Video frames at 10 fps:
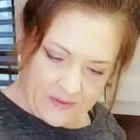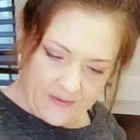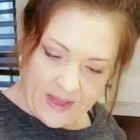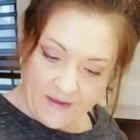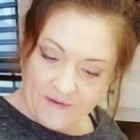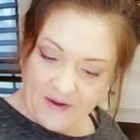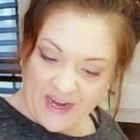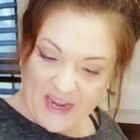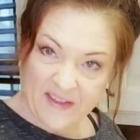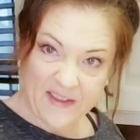See how very
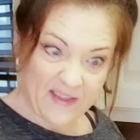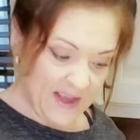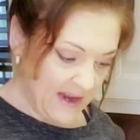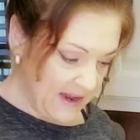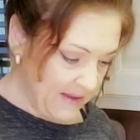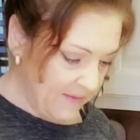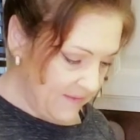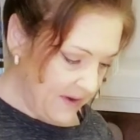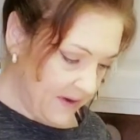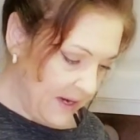easy that is?
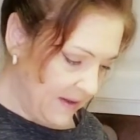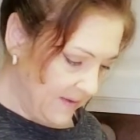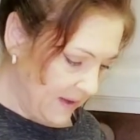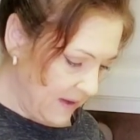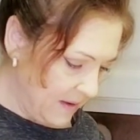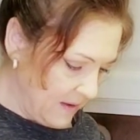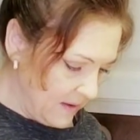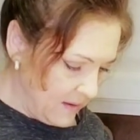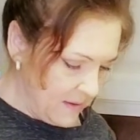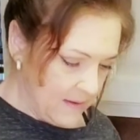Very easy.
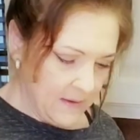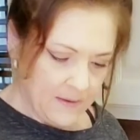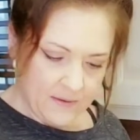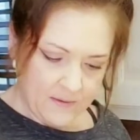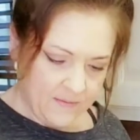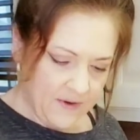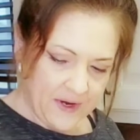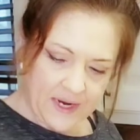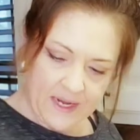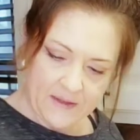It's
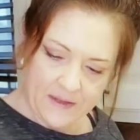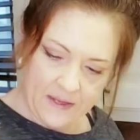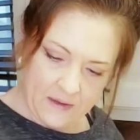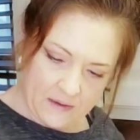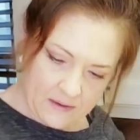very easy.